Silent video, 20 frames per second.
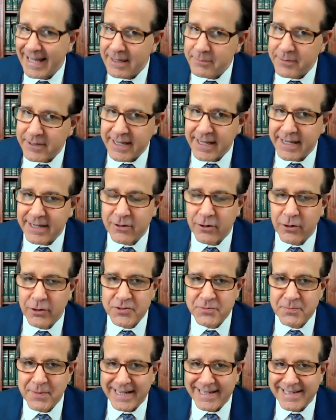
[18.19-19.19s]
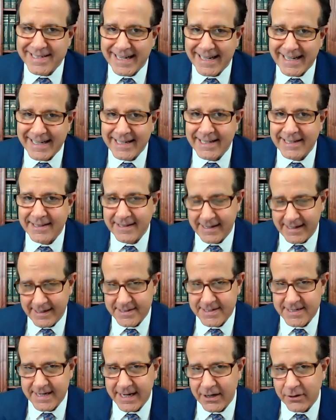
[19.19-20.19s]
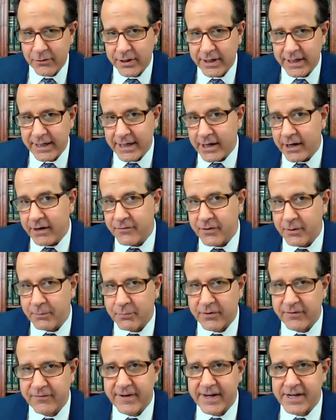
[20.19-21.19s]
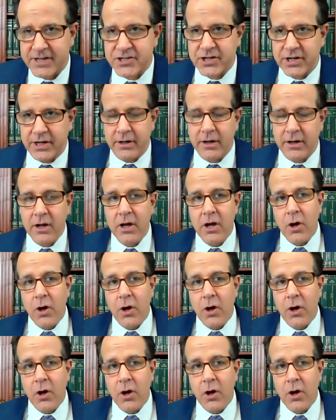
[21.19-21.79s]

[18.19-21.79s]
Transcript: A B A calls maintaining the integrity of the profession.